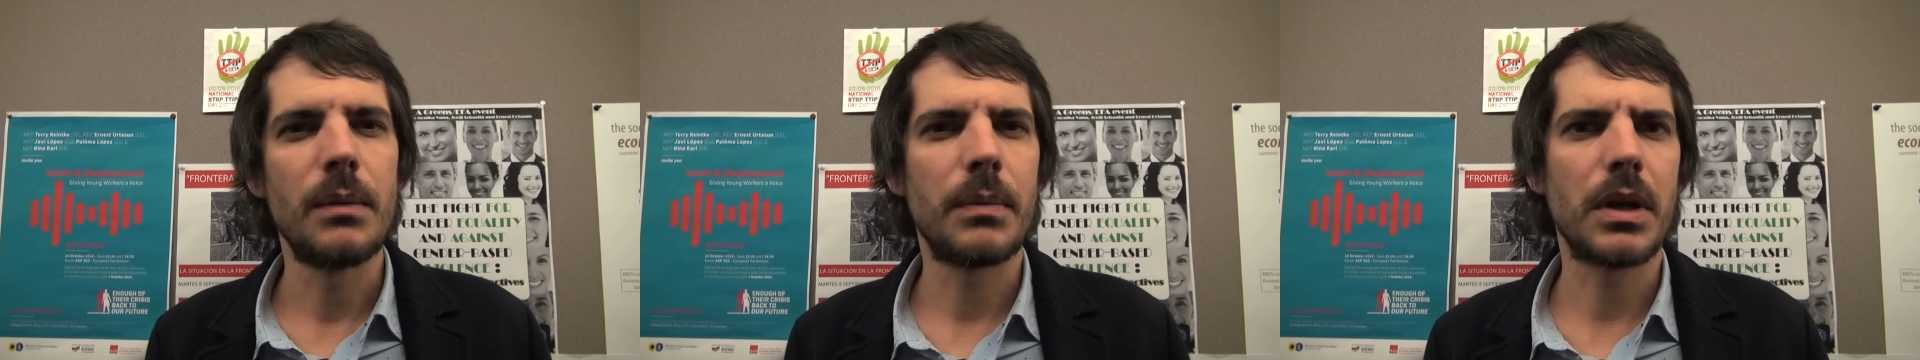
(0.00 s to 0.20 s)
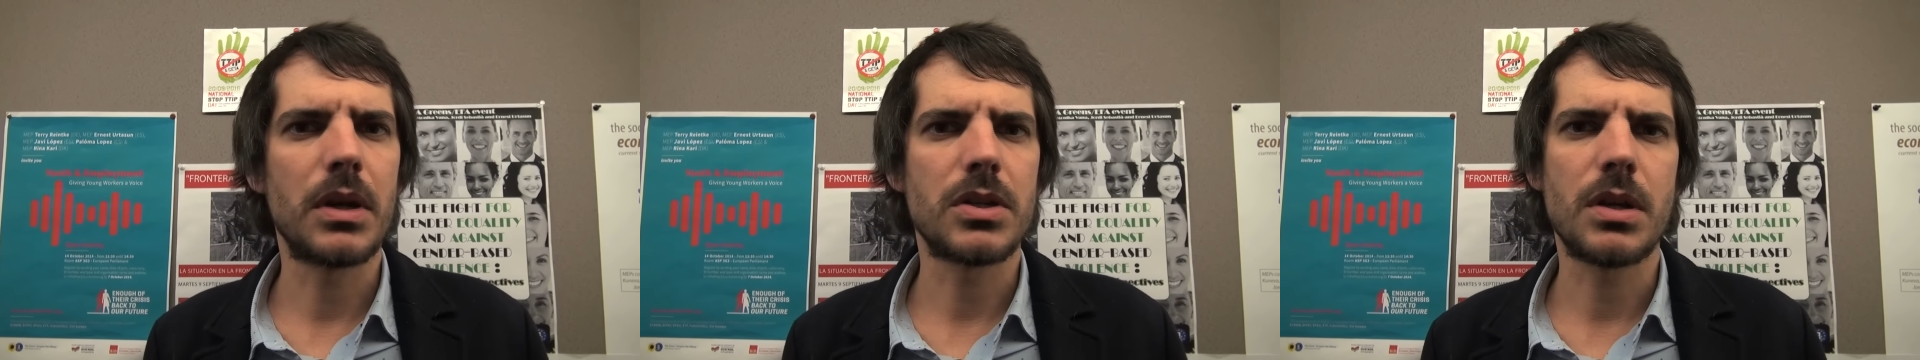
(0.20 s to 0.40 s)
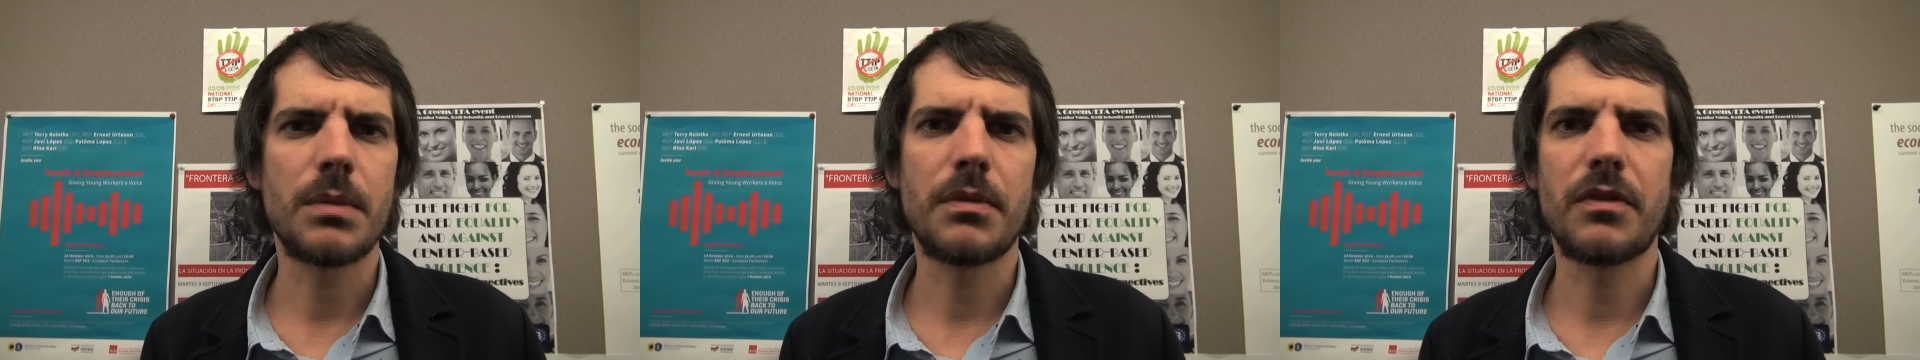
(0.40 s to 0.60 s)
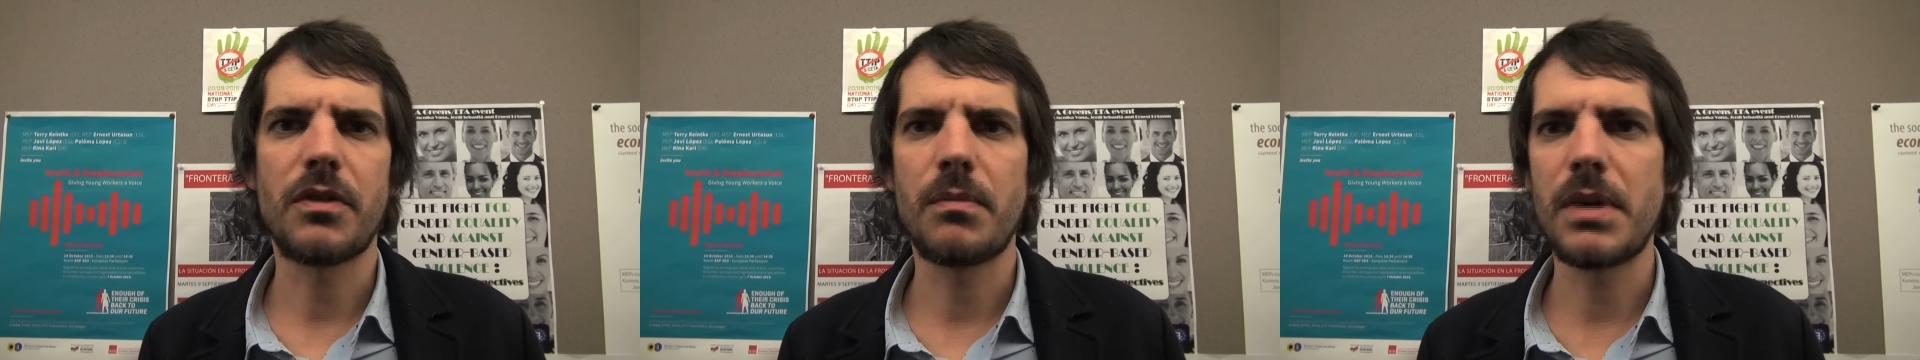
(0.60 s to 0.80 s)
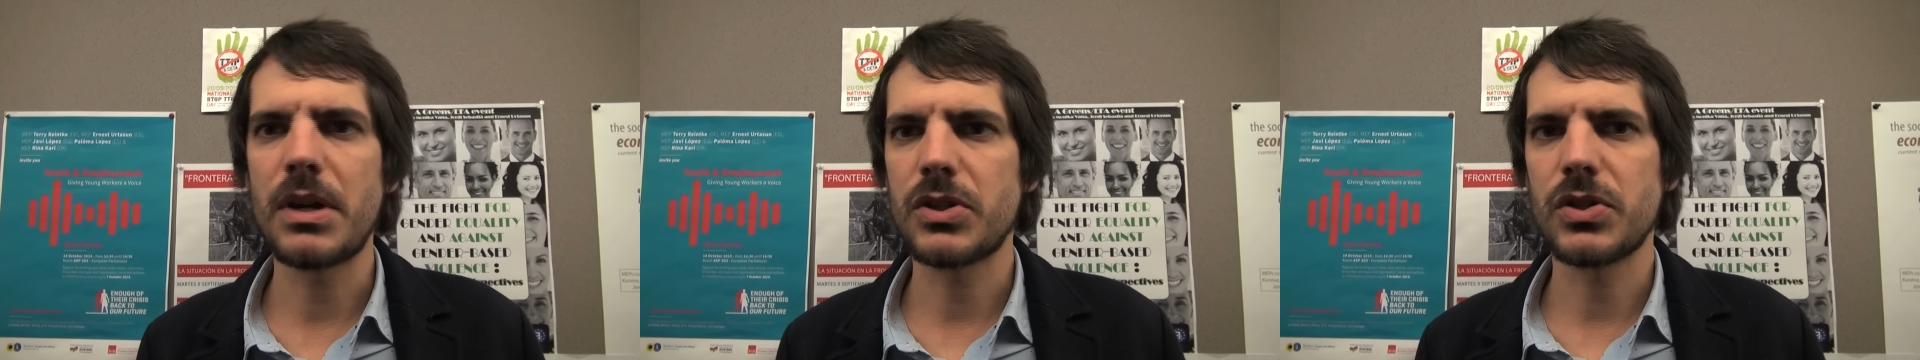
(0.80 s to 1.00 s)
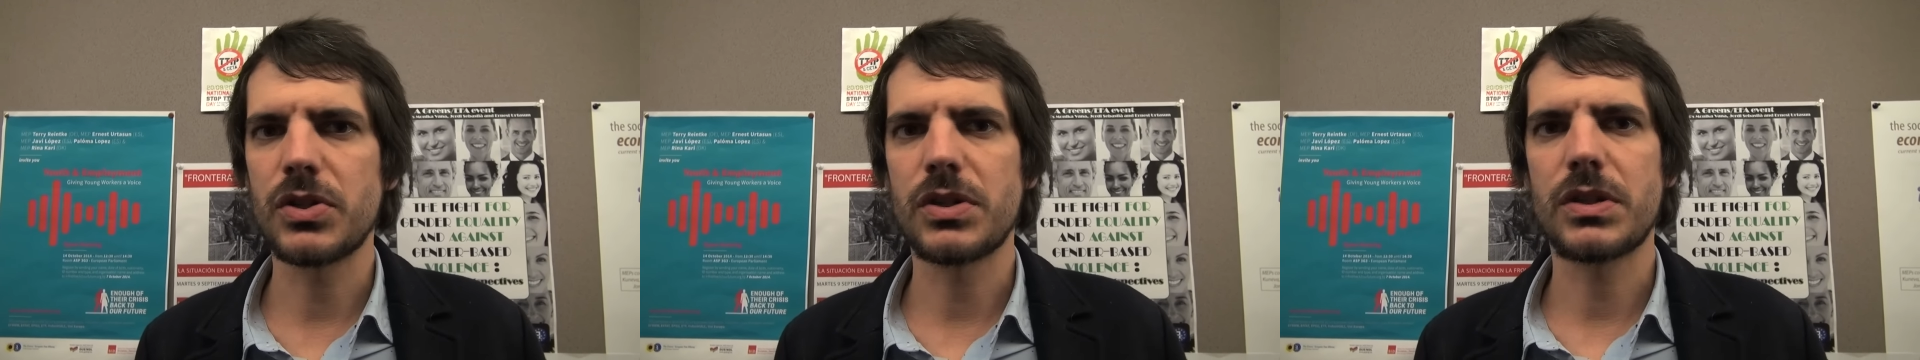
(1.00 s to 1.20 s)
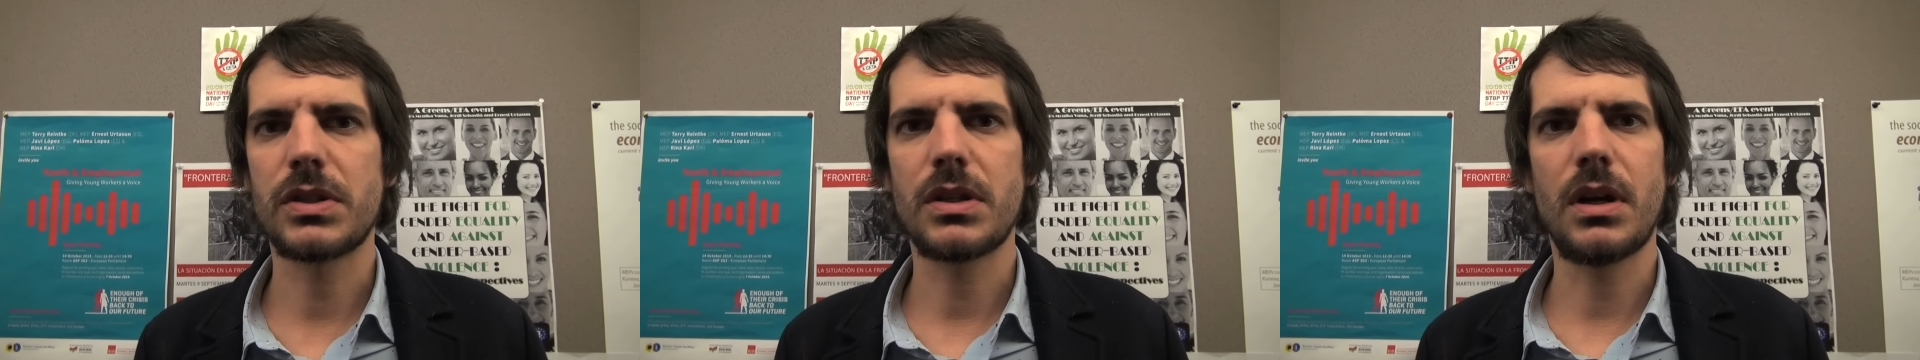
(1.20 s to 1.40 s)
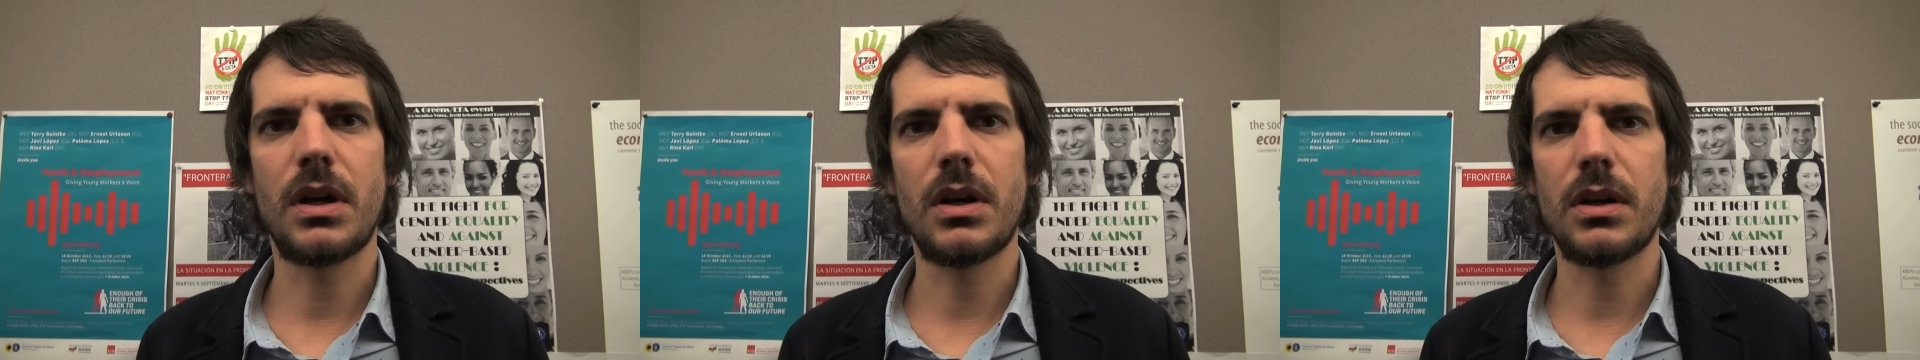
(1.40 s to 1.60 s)
because some of the measures
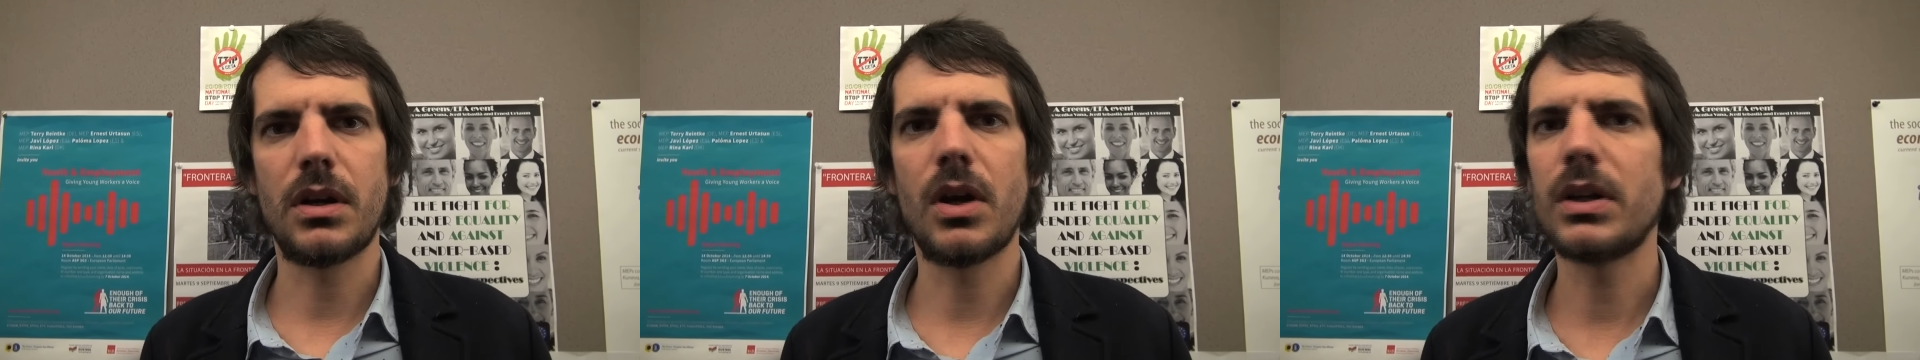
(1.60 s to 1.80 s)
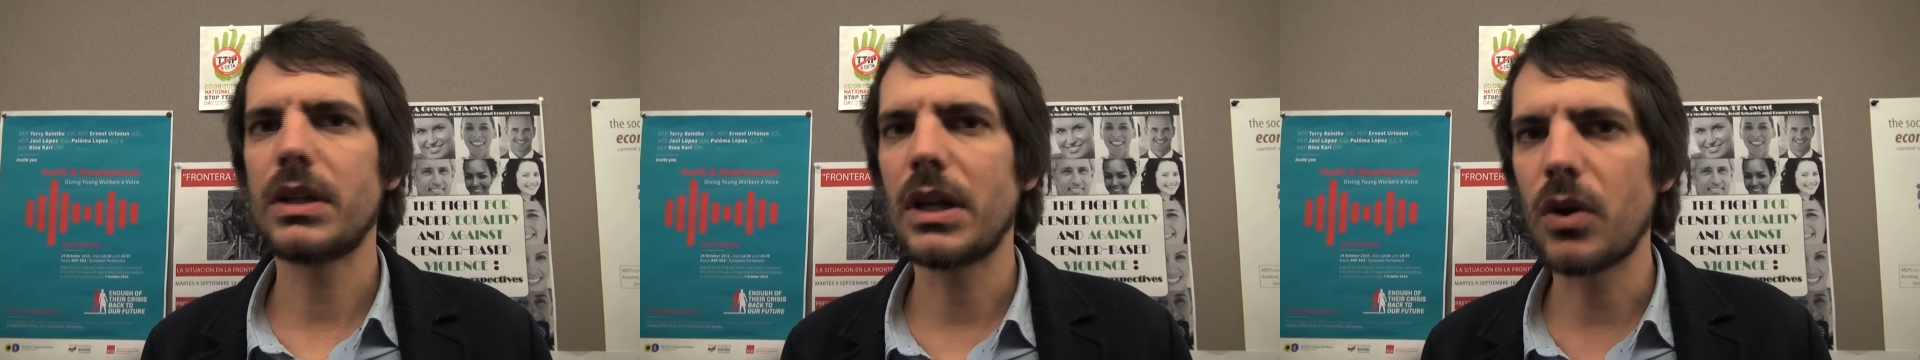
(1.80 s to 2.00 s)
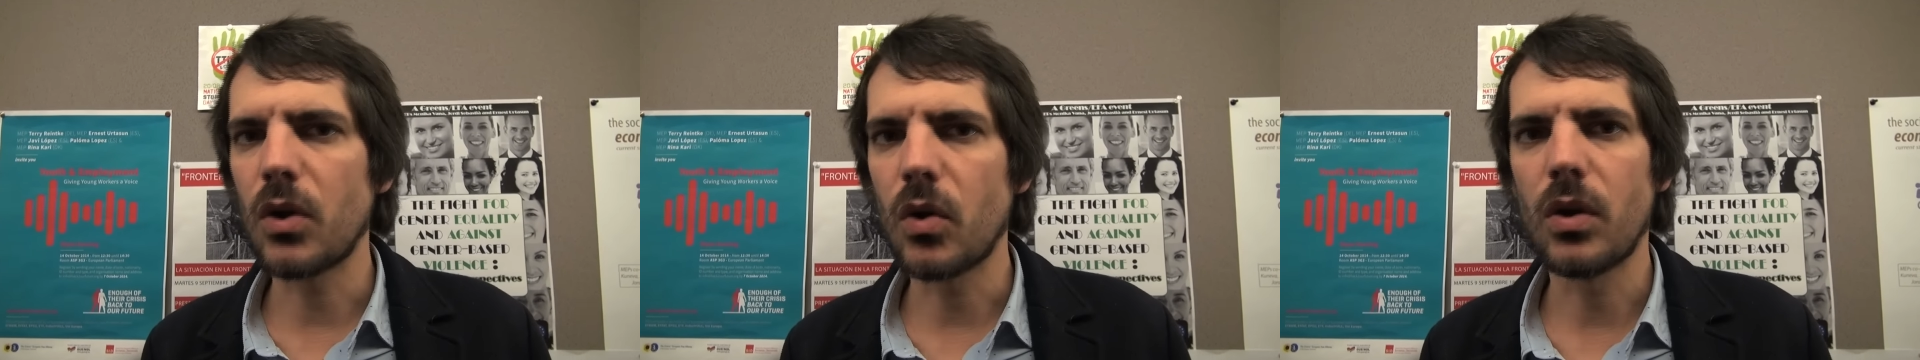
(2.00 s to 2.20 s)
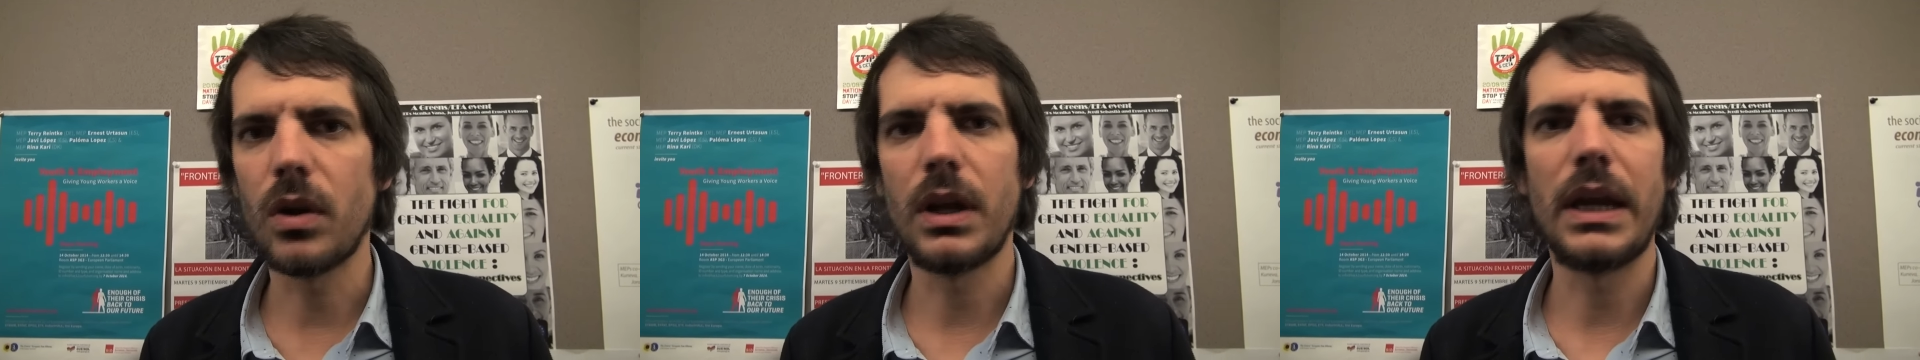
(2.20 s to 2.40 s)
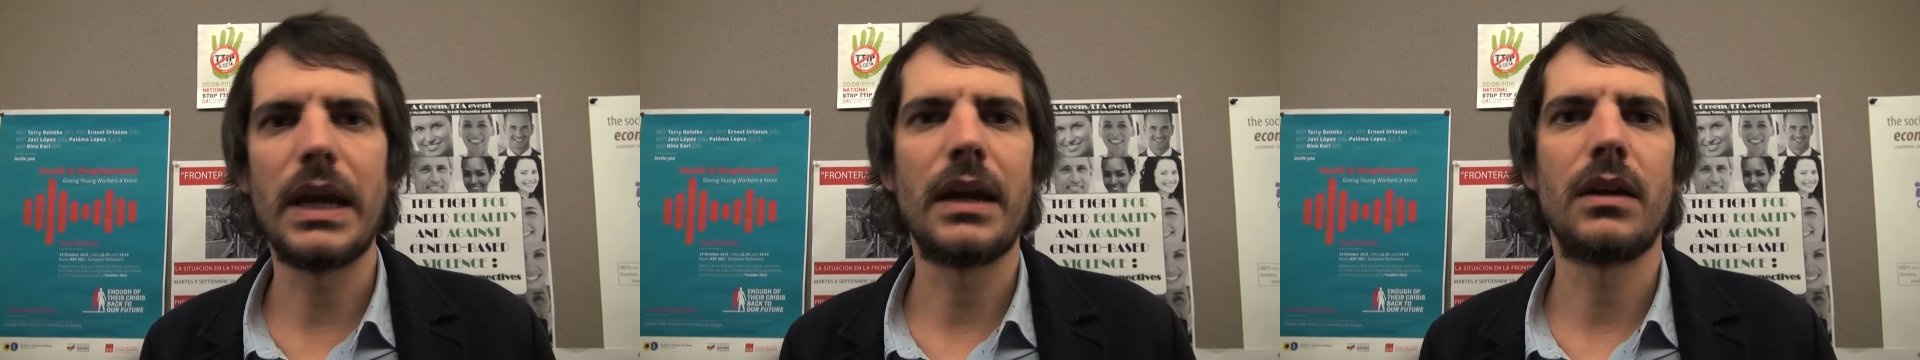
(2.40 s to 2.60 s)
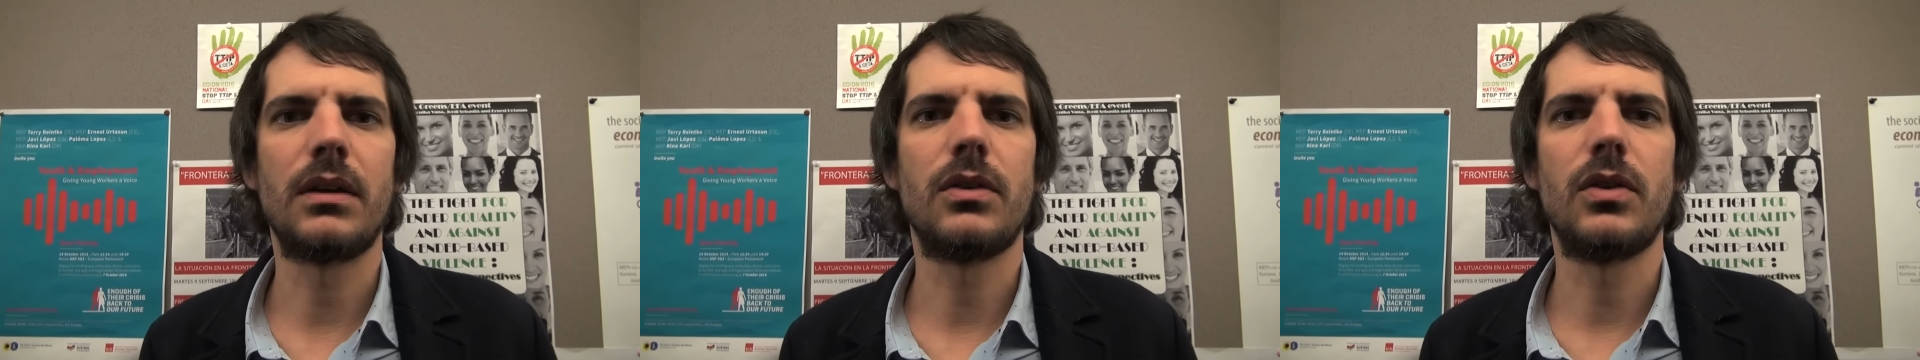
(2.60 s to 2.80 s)
are not at all linked